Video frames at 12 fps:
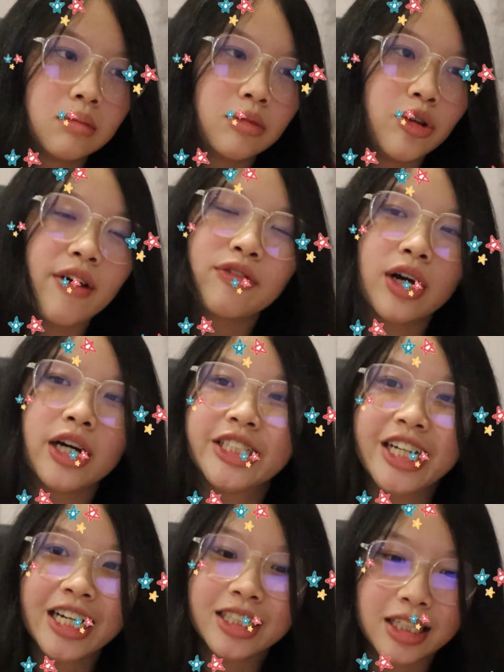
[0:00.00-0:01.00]
You have to
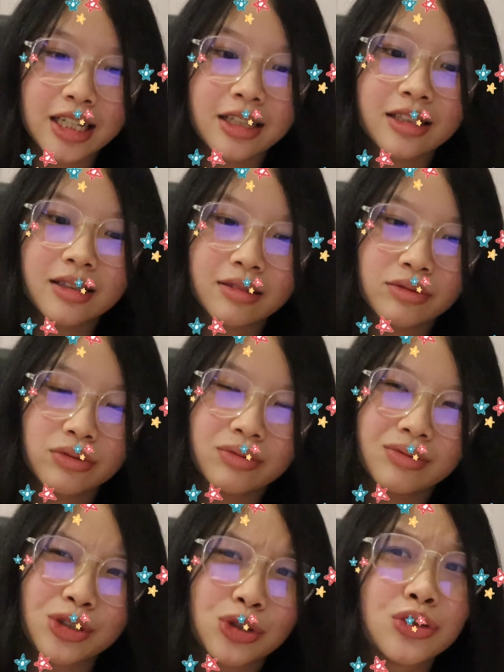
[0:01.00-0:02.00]
adjust it
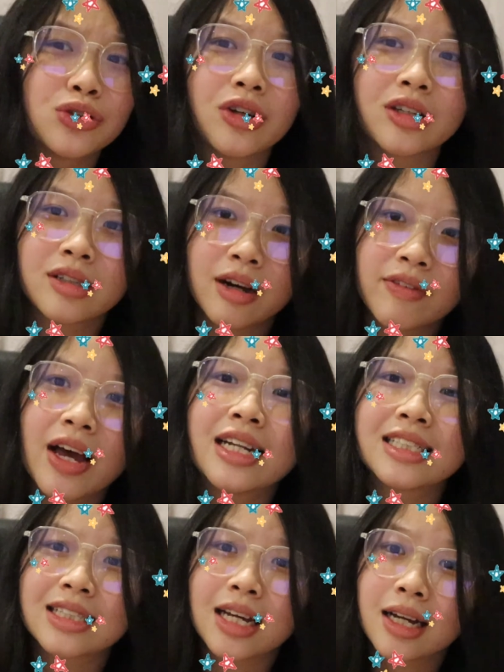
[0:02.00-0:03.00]
to suit yourself at
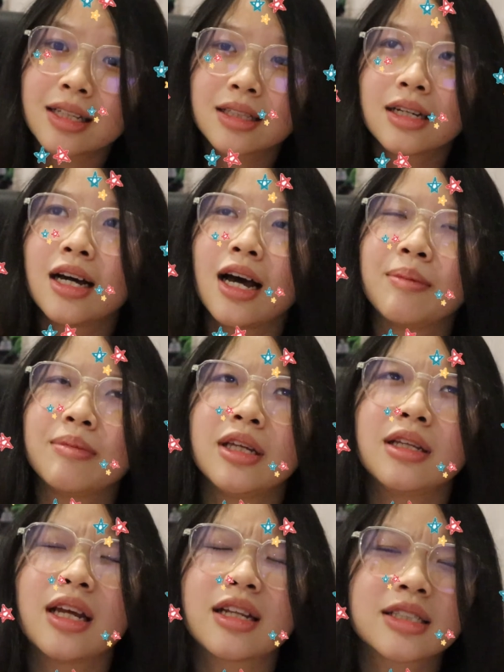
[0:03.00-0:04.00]
the start. I
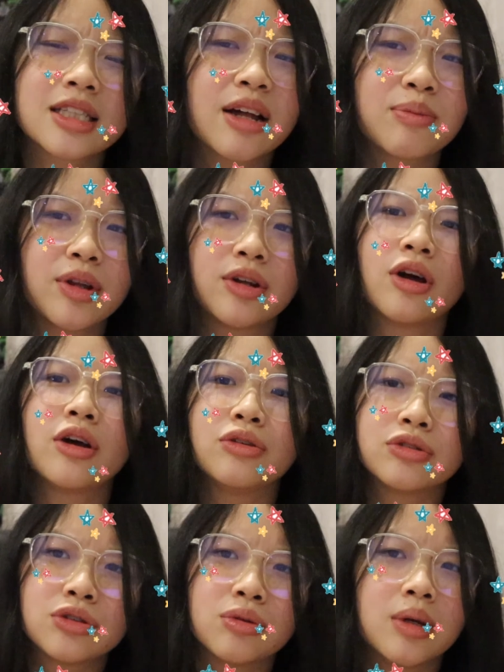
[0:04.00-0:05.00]
mean, at the start when you're not
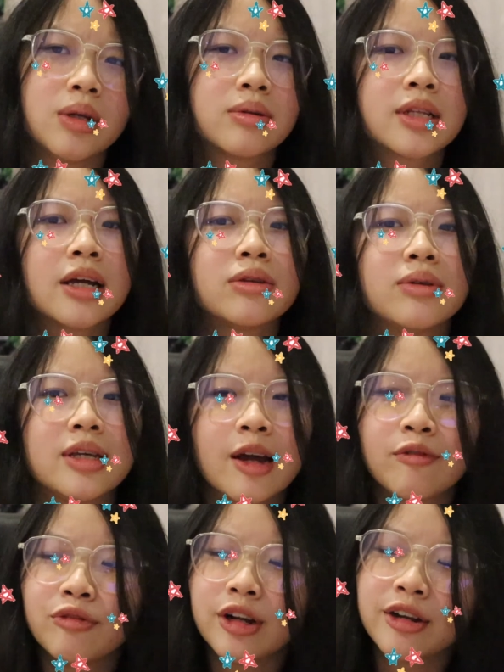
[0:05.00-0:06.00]
used to it, you tend to
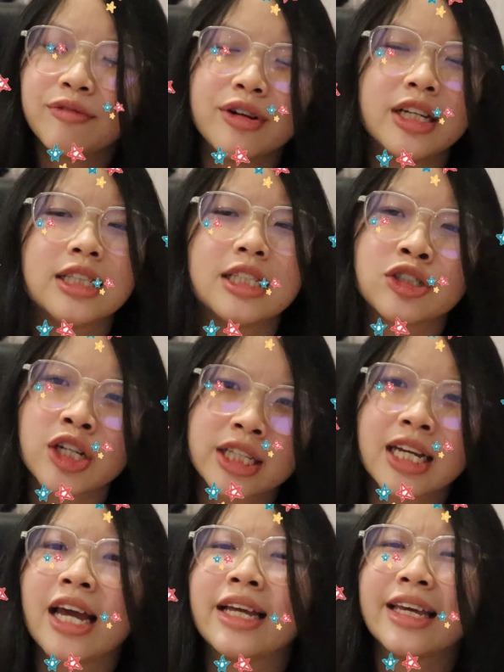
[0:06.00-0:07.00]
get really, really
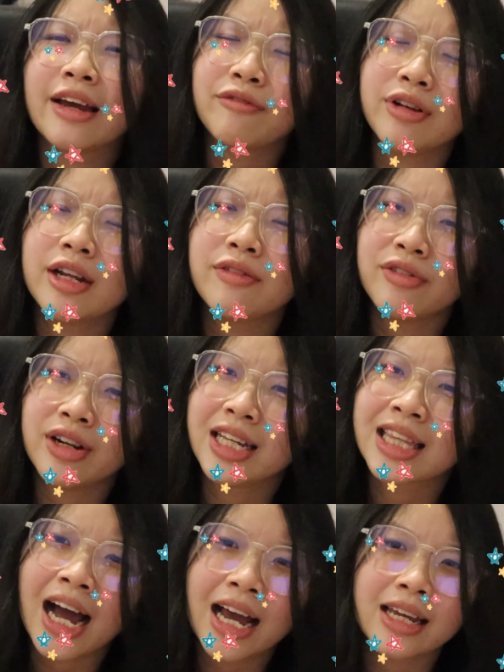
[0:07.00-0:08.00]
distracted and get really, really
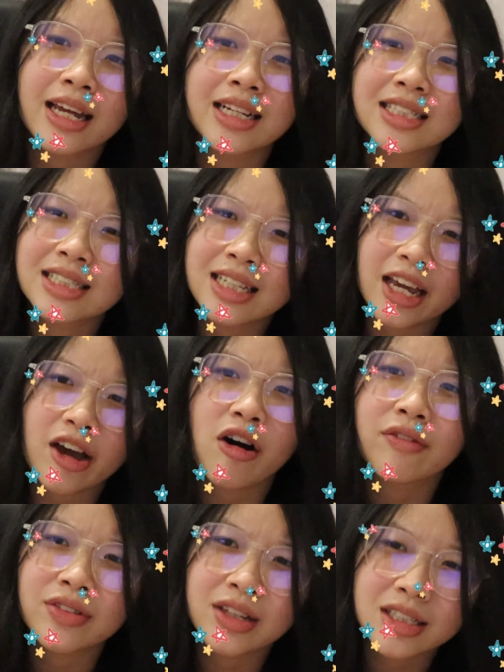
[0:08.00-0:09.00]
tired and sick
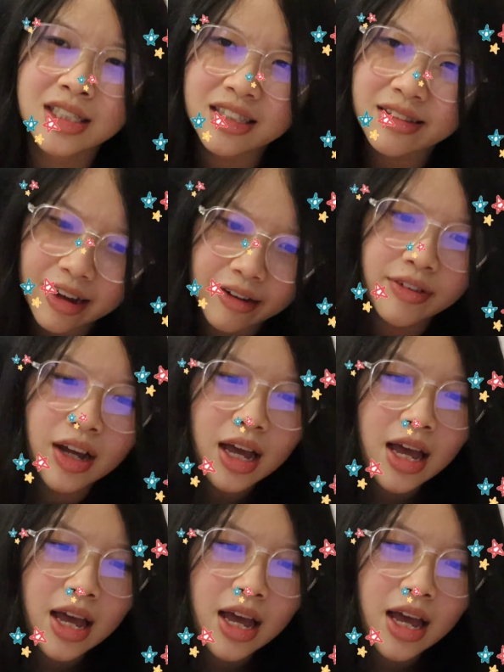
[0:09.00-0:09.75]
of this stuff.